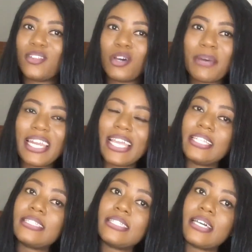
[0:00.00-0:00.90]
normally
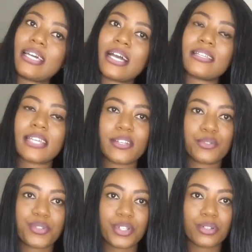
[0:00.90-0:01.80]
anything that has
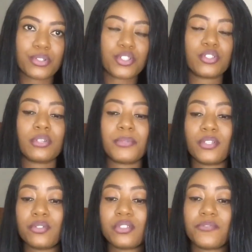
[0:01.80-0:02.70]
hydroquinone should not be
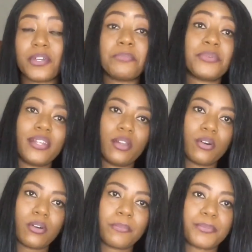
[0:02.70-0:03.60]
used for a
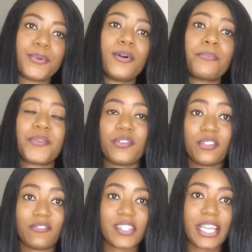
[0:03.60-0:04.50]
prolonged
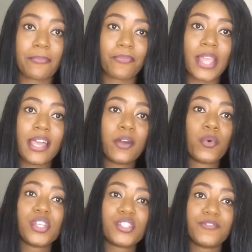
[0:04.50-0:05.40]
period of time.
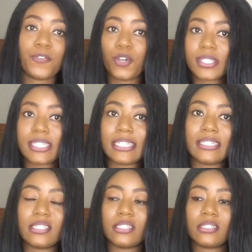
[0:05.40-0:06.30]
Once you've
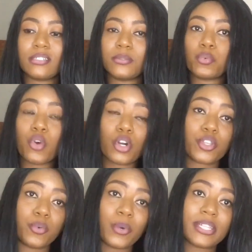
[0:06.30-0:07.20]
gotten the
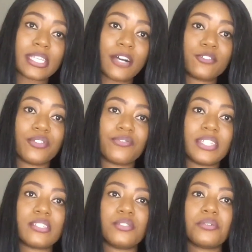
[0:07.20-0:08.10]
work you want out of
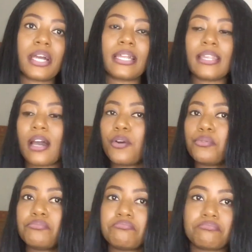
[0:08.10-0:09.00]
it, you can
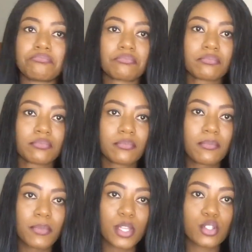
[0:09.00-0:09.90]
now
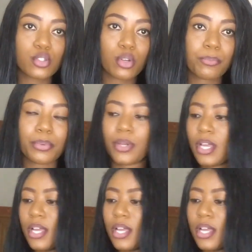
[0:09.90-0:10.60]
stop